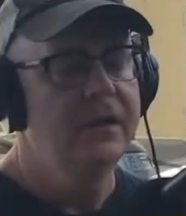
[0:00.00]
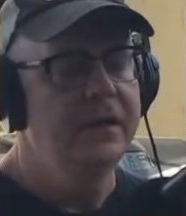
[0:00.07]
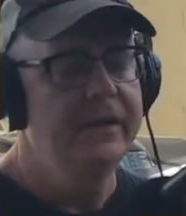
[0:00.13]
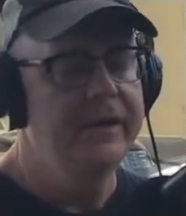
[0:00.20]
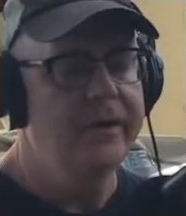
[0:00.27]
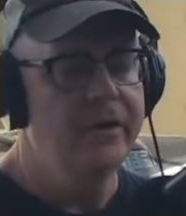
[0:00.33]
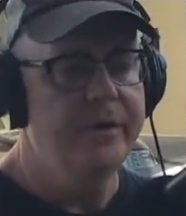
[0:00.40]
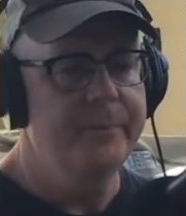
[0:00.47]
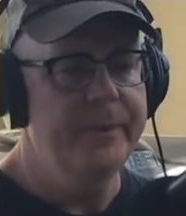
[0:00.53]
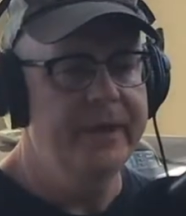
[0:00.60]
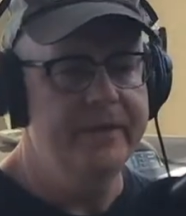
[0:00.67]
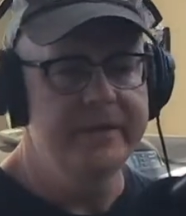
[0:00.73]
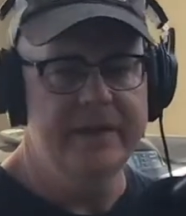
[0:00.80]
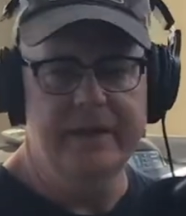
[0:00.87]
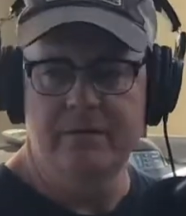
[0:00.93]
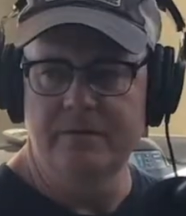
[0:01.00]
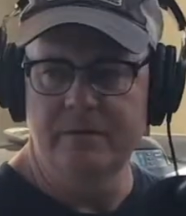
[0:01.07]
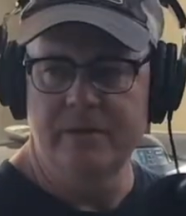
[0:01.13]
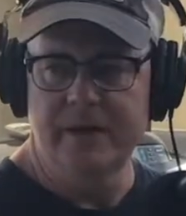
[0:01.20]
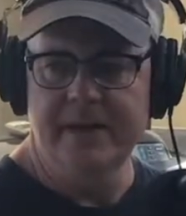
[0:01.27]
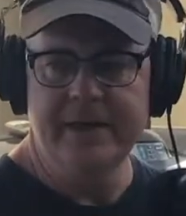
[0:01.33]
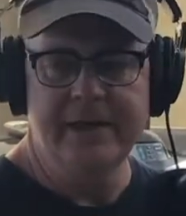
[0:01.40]
narrow it back down.
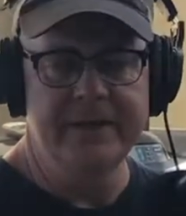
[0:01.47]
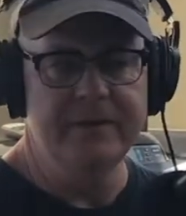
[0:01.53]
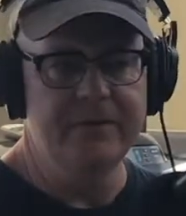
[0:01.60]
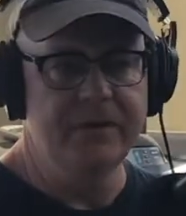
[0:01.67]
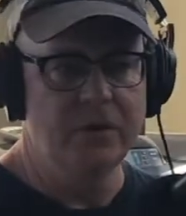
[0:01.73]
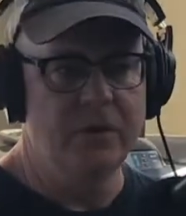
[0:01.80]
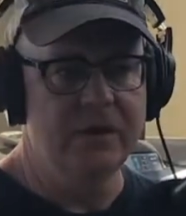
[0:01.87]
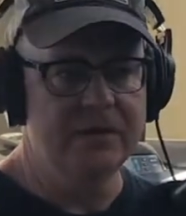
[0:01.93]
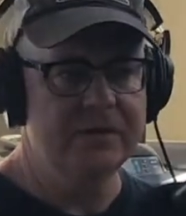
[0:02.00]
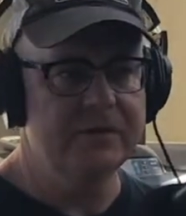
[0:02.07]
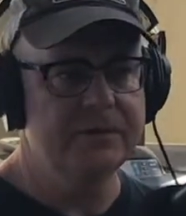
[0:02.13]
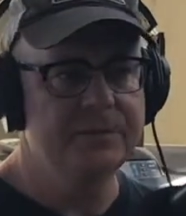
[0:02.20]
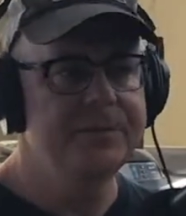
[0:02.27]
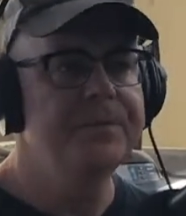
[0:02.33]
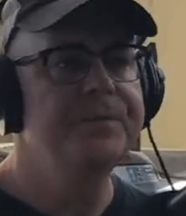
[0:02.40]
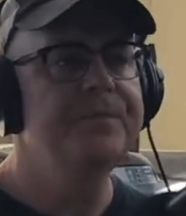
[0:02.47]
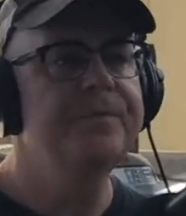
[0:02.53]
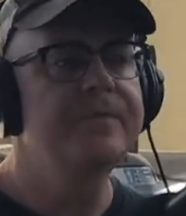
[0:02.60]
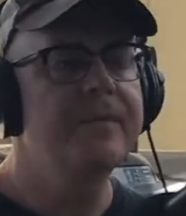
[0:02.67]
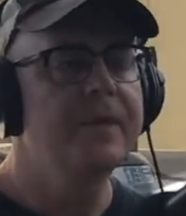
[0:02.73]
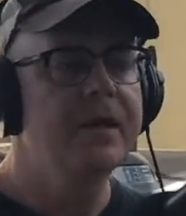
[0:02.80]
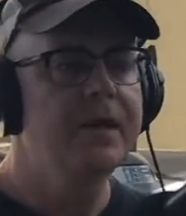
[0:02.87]
I kind of lost
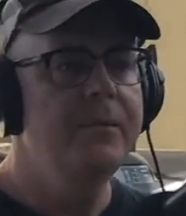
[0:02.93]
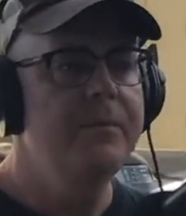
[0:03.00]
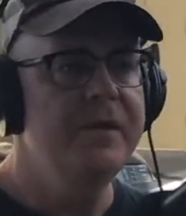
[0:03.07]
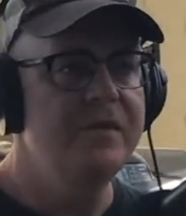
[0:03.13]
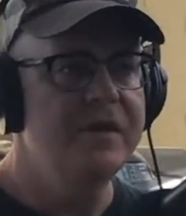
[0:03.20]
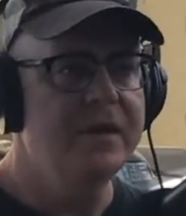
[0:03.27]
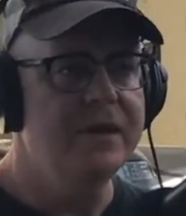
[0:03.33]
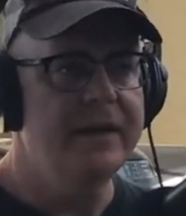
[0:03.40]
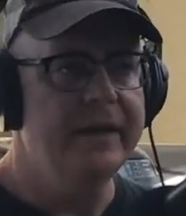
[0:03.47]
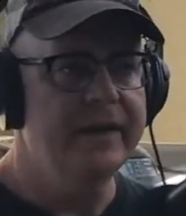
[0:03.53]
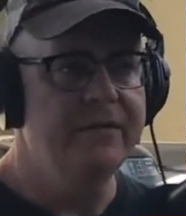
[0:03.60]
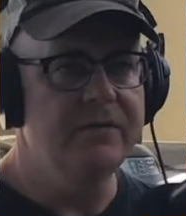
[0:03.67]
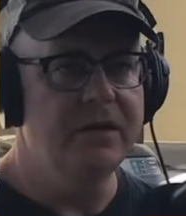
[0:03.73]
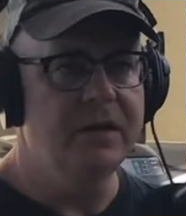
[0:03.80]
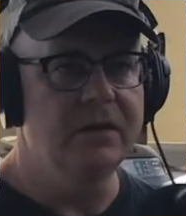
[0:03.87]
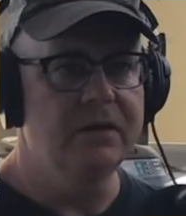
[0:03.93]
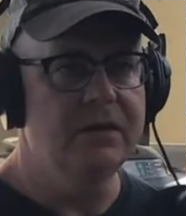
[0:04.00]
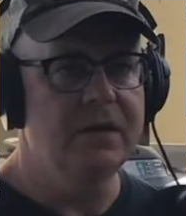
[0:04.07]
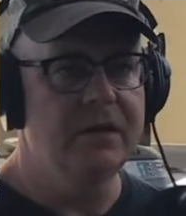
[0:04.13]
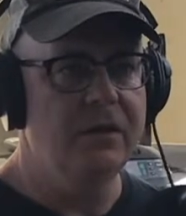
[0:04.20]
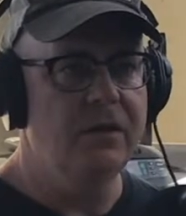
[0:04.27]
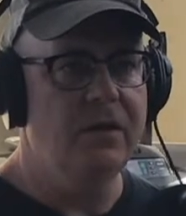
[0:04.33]
music. I
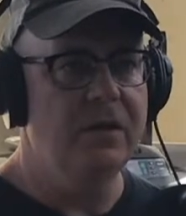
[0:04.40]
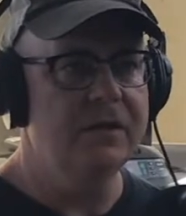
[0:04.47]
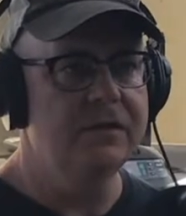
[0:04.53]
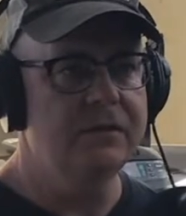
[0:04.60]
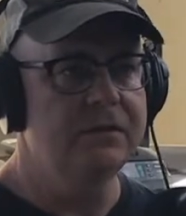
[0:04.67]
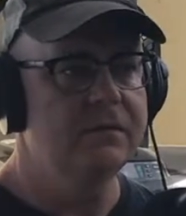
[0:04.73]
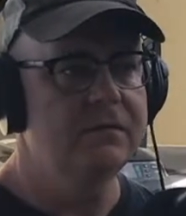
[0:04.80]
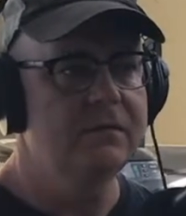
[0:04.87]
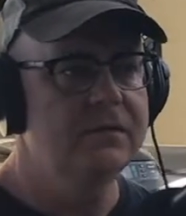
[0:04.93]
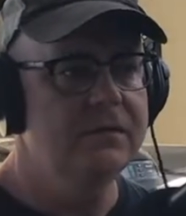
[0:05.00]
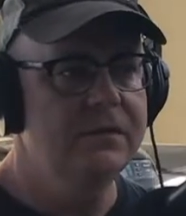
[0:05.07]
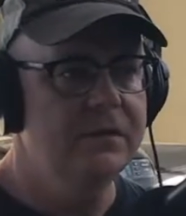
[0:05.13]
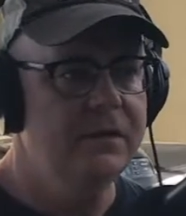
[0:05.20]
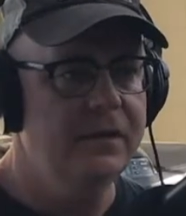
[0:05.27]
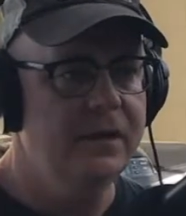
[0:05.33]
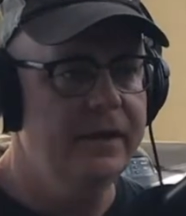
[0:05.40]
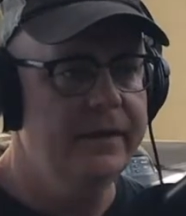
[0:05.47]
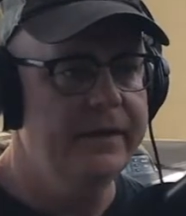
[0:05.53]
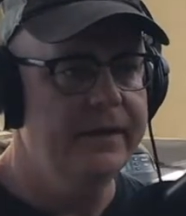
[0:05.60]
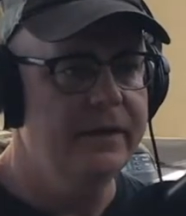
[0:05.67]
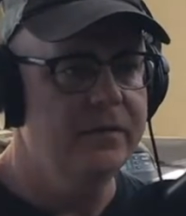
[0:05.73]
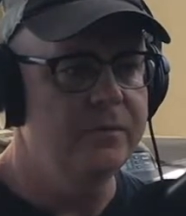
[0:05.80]
lost
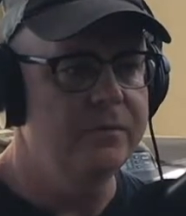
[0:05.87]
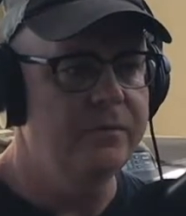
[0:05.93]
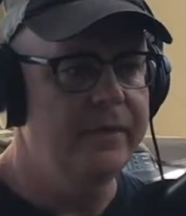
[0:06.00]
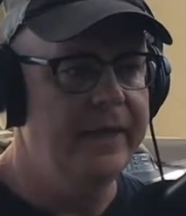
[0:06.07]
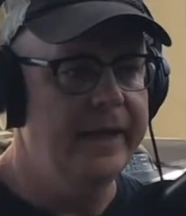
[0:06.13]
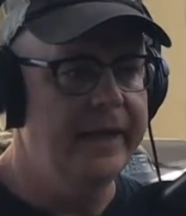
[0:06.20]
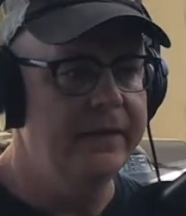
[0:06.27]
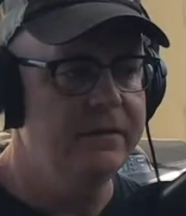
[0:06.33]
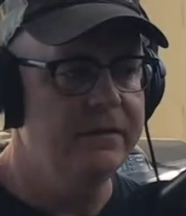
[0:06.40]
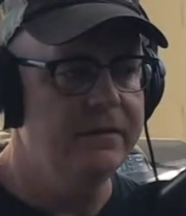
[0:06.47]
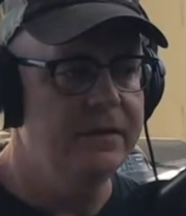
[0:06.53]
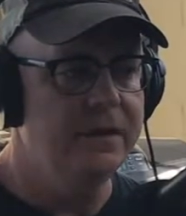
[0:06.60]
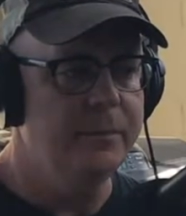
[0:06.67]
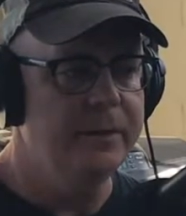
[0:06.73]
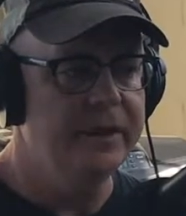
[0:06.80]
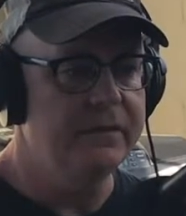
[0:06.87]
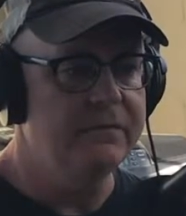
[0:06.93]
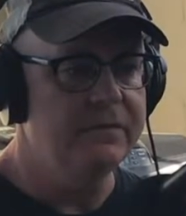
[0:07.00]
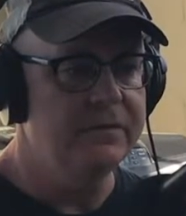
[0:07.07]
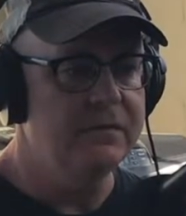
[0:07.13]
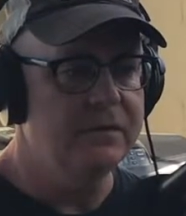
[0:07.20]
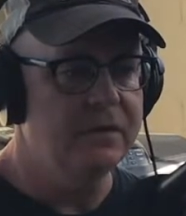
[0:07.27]
that a little bit
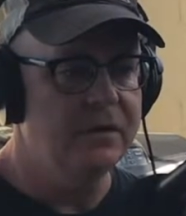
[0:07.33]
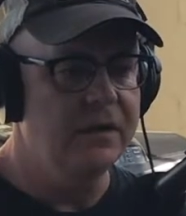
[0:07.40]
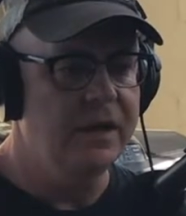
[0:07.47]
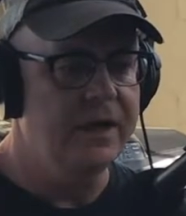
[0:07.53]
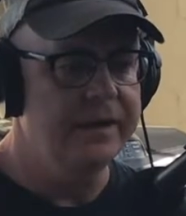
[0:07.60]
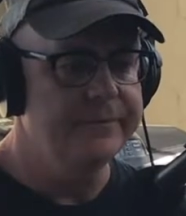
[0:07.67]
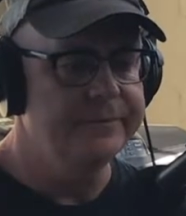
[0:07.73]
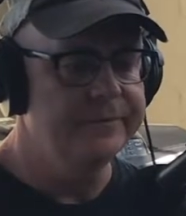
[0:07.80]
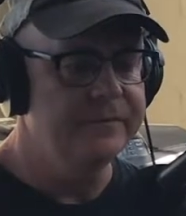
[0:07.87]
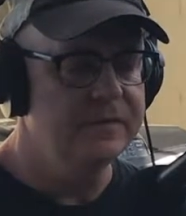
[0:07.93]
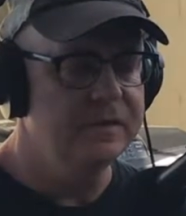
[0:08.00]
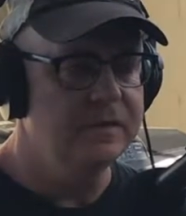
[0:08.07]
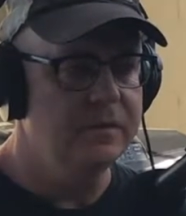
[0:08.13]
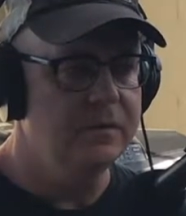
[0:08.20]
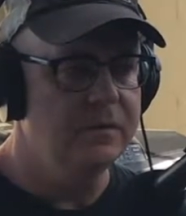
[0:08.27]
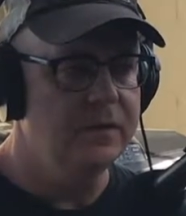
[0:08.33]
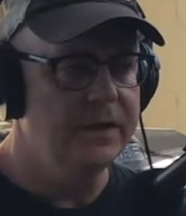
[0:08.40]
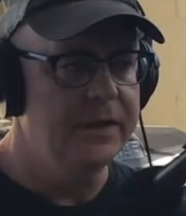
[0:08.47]
or a lot. So